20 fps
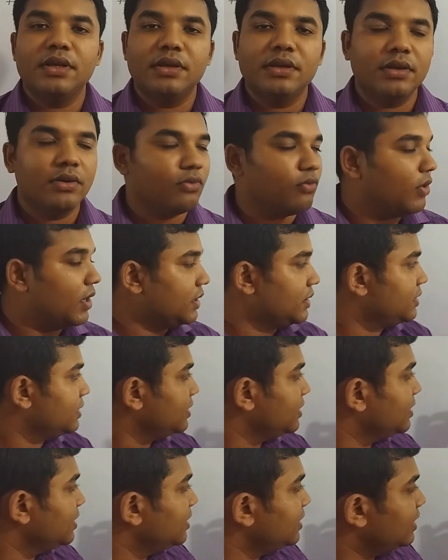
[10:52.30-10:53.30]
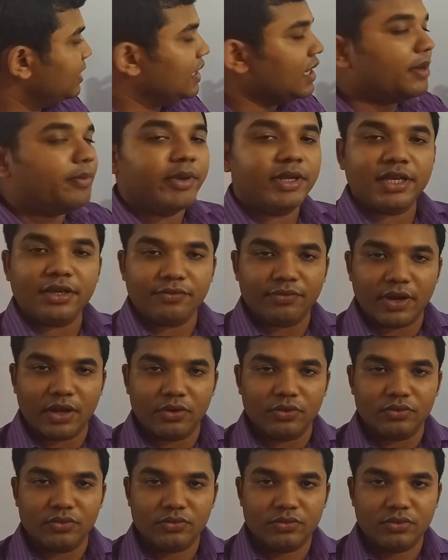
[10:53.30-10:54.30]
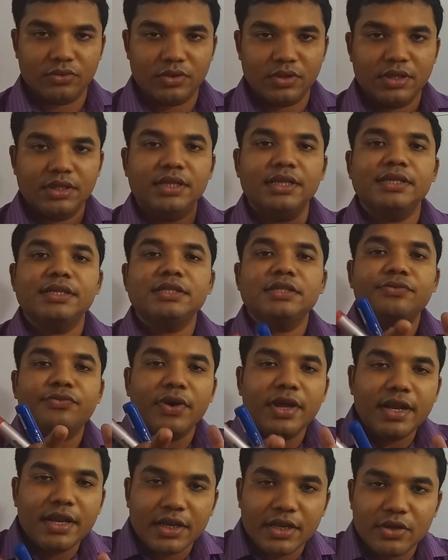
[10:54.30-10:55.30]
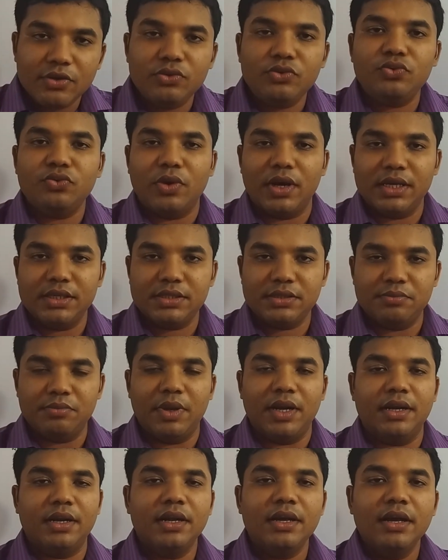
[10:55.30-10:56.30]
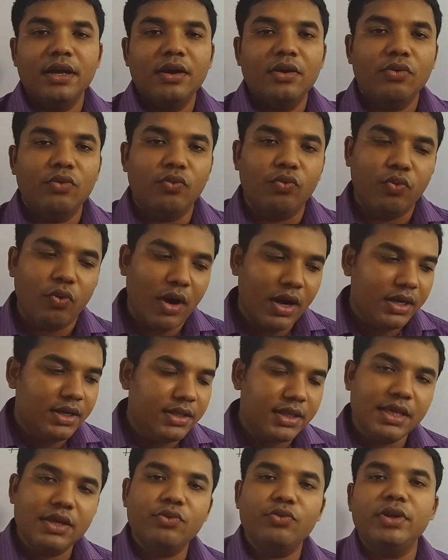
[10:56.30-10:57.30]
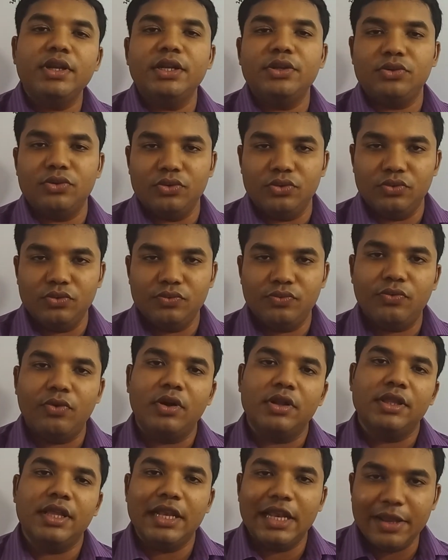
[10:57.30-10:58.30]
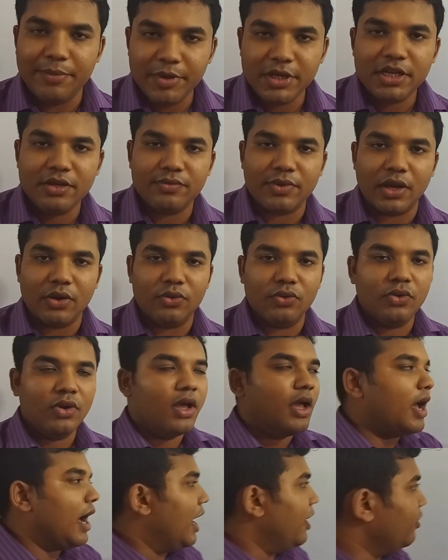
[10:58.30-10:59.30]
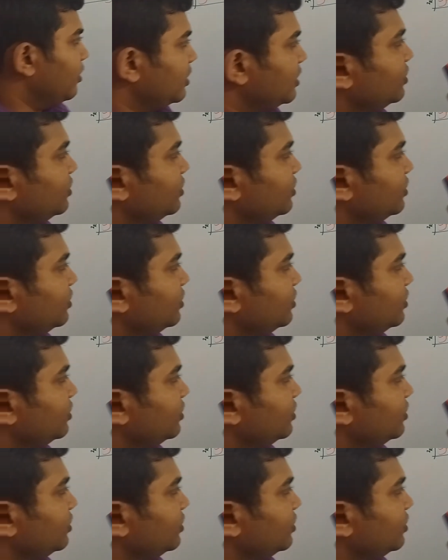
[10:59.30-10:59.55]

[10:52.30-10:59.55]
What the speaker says: what? Limiting value. This is very new to us, but what thing we need to do for the limiting value, I wanted